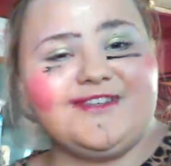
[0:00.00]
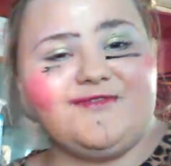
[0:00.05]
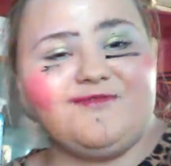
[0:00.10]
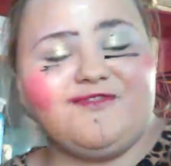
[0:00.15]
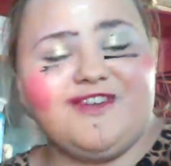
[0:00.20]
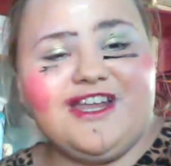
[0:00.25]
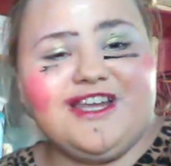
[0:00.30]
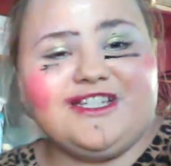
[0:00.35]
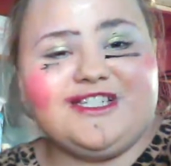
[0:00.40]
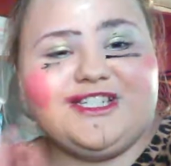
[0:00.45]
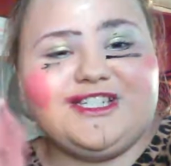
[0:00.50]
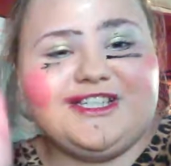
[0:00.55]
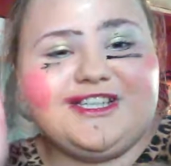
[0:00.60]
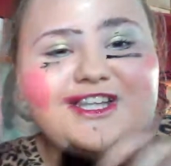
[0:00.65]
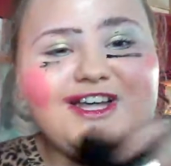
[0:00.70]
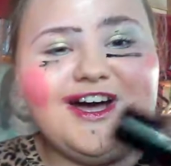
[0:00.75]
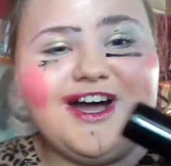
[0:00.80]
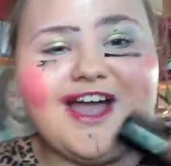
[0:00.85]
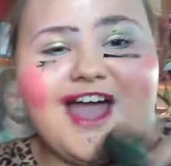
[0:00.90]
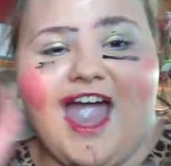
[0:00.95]
the finished
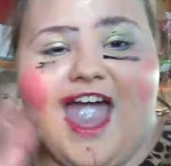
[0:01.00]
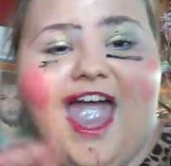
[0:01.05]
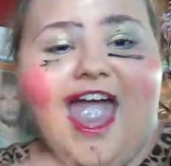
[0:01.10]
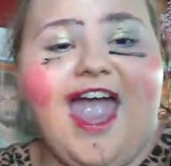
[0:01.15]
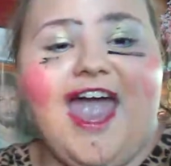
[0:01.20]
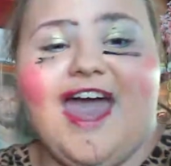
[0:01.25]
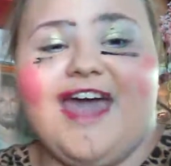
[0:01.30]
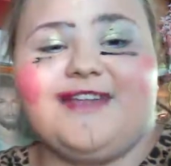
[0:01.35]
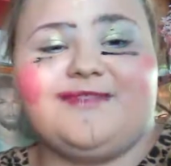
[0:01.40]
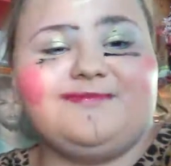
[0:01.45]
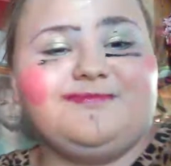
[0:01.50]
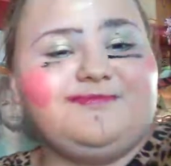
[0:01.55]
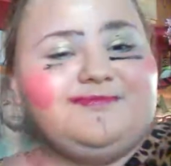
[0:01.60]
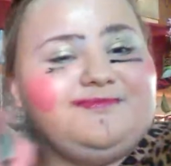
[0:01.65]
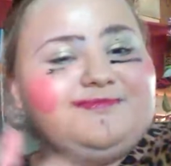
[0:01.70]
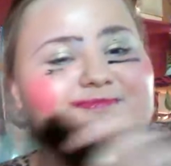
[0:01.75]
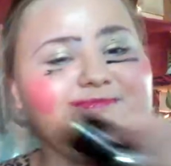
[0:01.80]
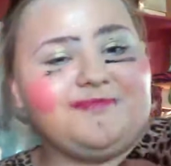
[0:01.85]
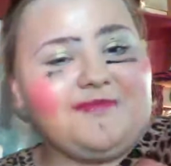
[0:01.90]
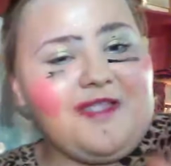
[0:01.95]
look, and
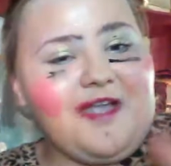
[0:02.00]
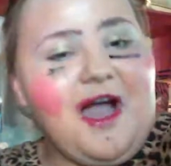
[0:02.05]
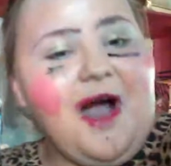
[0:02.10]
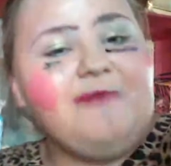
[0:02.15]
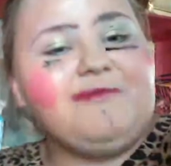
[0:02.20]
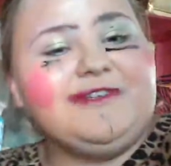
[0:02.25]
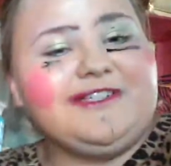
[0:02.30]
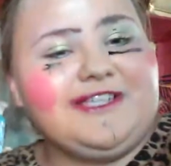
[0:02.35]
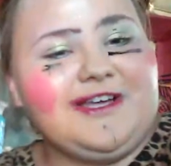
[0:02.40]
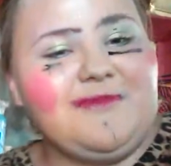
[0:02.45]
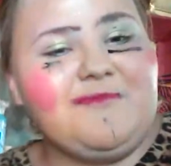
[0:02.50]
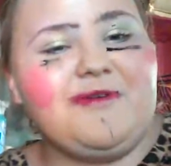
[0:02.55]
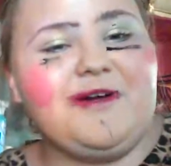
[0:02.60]
comment down